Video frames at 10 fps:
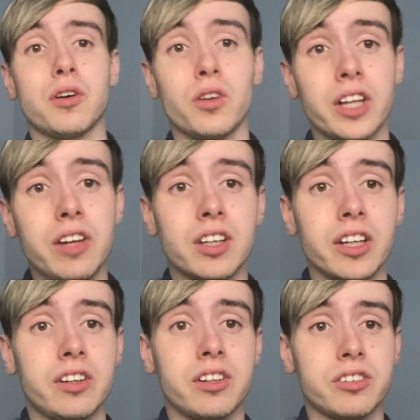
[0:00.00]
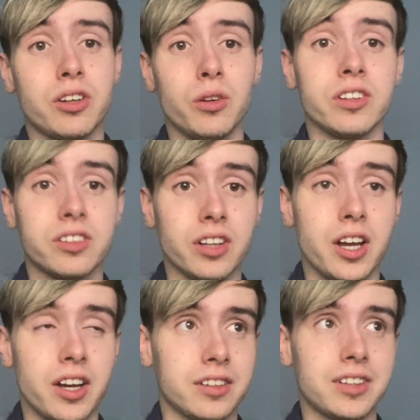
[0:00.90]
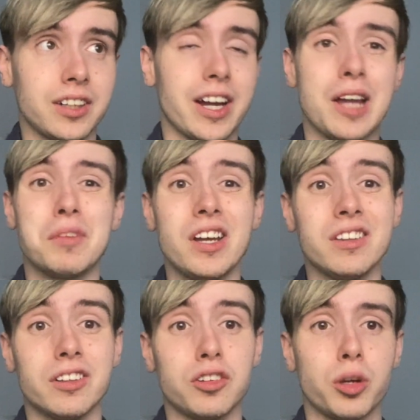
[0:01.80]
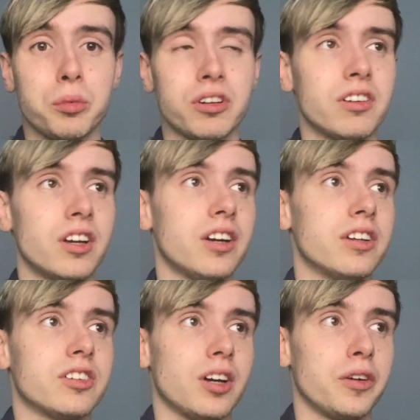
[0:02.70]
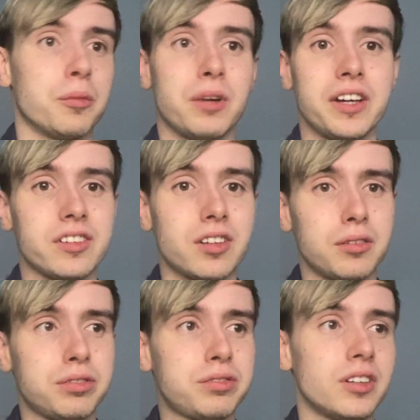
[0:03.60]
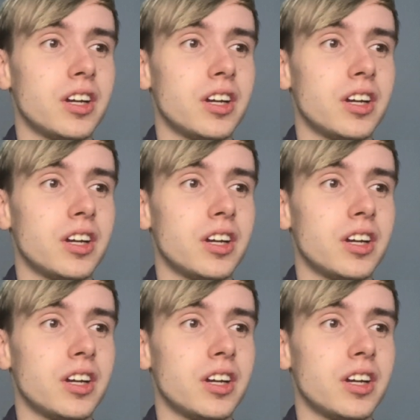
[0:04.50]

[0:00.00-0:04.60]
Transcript: I'll leave the link to this uh, exact game in the description so you can play it yourself.